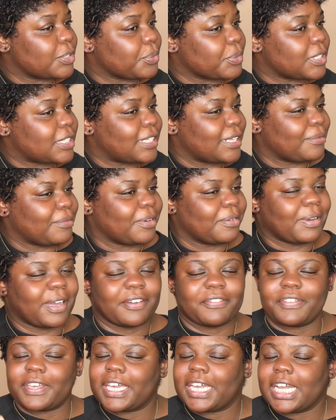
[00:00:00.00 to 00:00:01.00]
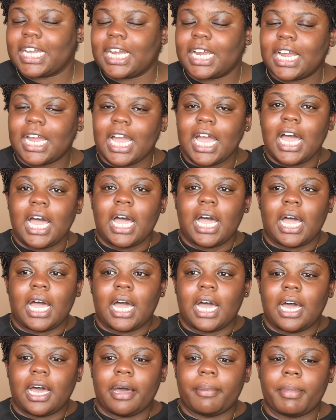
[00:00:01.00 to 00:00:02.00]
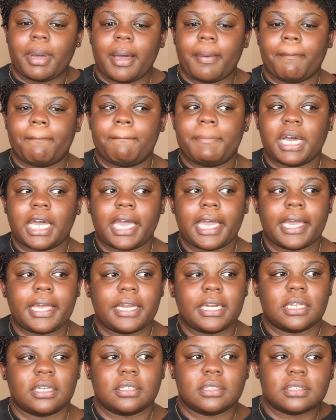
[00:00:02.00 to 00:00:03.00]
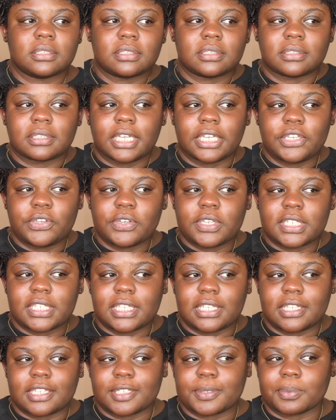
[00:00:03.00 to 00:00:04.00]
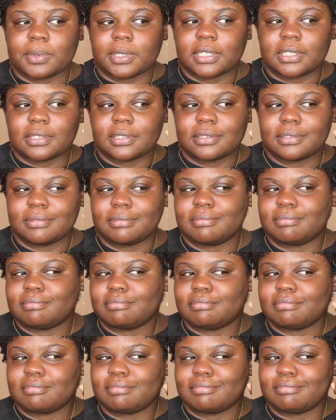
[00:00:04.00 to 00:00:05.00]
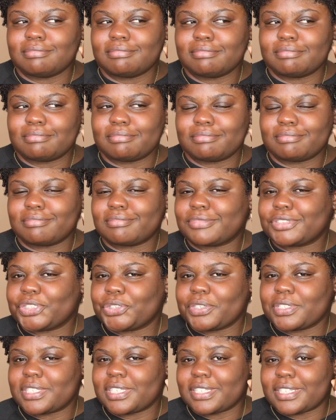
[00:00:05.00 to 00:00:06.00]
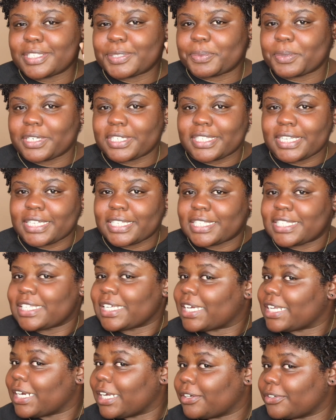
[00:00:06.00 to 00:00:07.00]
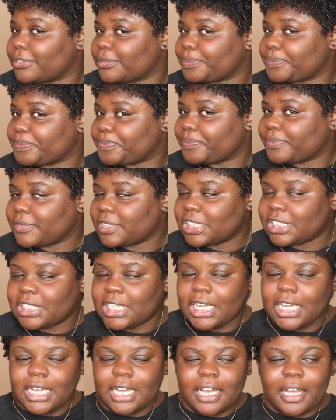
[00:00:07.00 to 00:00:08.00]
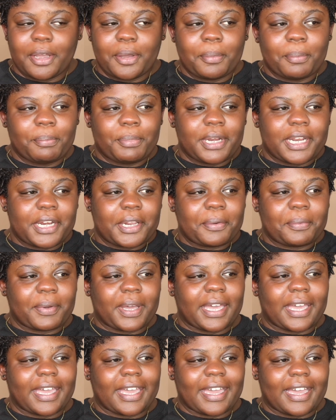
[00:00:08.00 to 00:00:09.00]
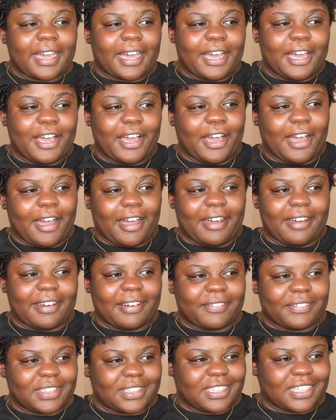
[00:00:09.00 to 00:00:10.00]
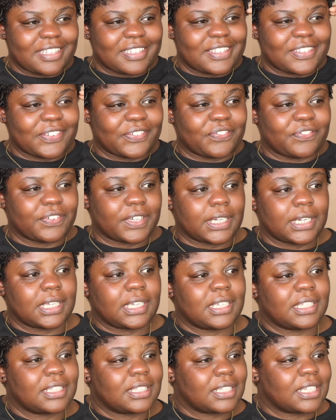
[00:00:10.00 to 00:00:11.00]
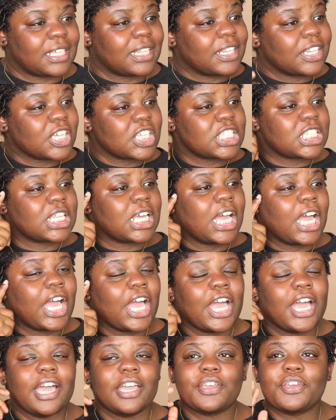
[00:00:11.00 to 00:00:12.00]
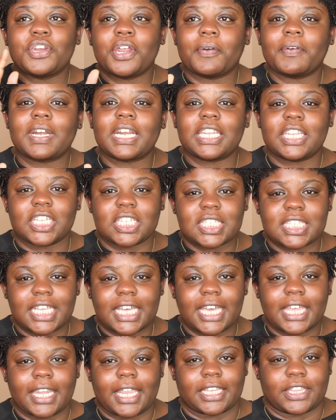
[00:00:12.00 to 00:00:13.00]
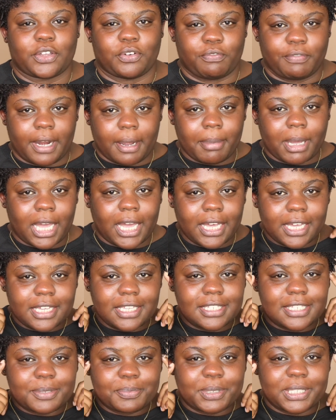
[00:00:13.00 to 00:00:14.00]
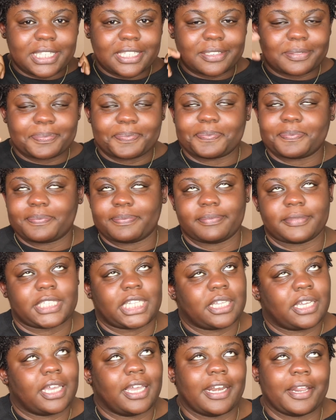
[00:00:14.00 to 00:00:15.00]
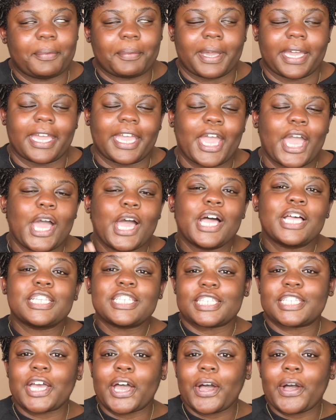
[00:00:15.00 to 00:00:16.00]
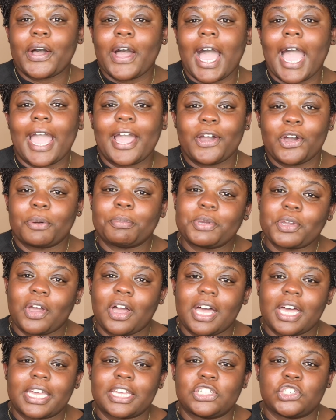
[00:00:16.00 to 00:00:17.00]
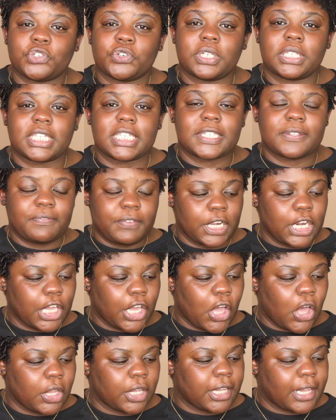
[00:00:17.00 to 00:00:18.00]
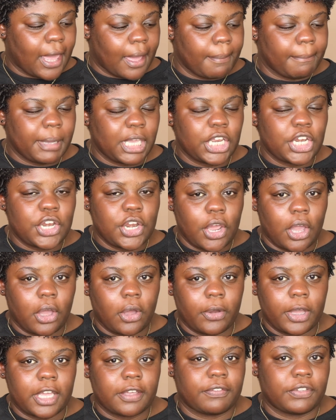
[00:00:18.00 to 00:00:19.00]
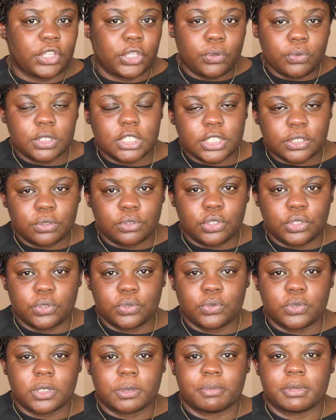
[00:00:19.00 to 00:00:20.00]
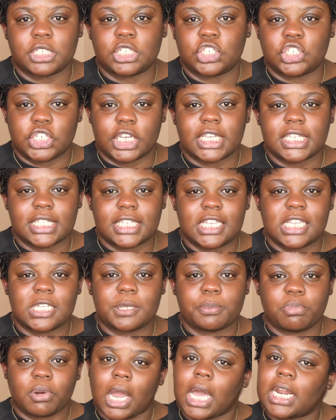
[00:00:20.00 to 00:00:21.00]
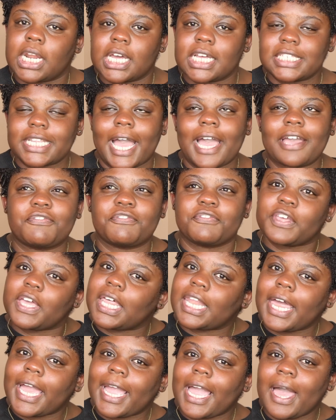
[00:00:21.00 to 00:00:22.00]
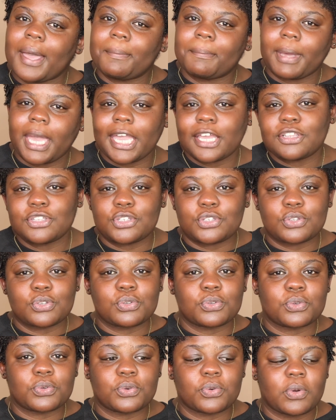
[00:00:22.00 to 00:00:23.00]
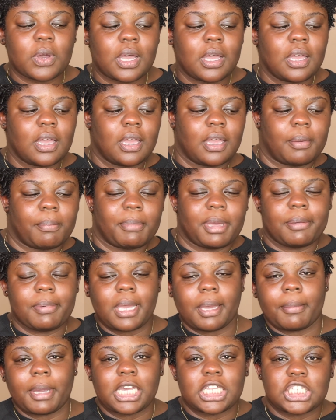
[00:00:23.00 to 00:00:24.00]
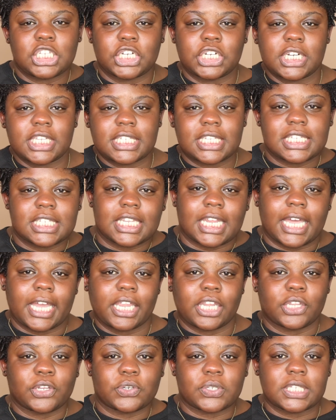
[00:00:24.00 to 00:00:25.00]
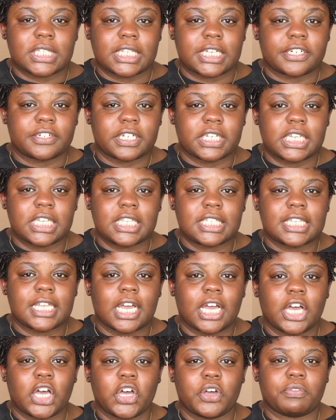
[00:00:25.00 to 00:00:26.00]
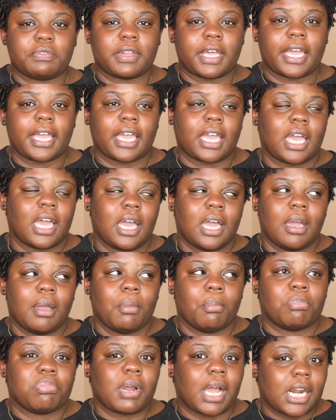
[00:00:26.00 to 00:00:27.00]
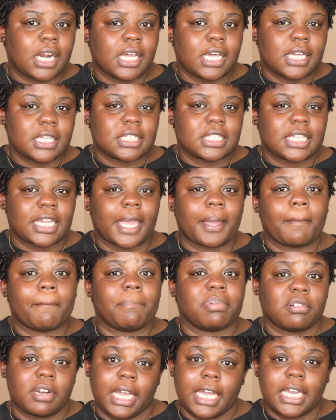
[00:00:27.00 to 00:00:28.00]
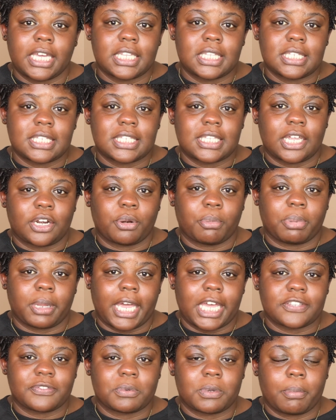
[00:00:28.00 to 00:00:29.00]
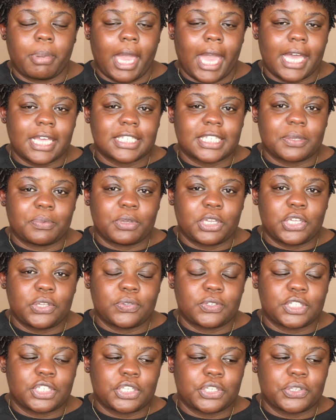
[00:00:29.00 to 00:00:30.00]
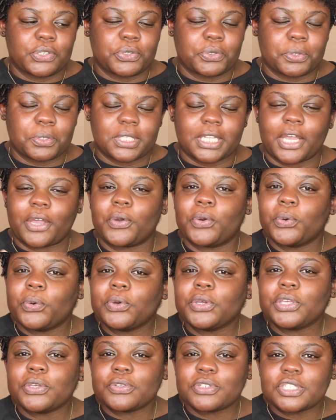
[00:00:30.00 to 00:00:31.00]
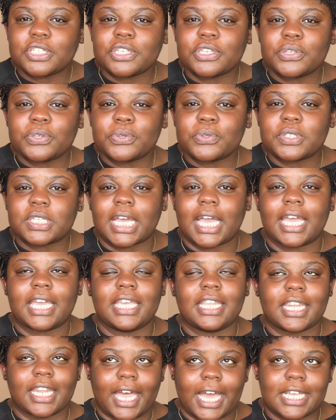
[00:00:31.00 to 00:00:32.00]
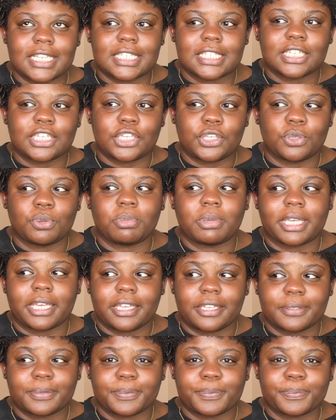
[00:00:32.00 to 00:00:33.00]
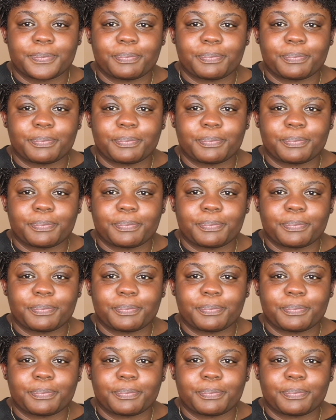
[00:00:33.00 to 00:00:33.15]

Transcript: twist it with my finger. Um, but, and you can see this one. You can see this one is like sticking out. But anyway, um, that's so funny. It looks, you know what it looks like? Like the rabbis, but the, Anyway, so I hope you all enjoyed this video. Let me know if you still use Miss Jessie's products. feel like I might do, maybe I might turn this into like a little series of like products, like brands that are blast from the past that we used to use. Like who used to use Elasta QP?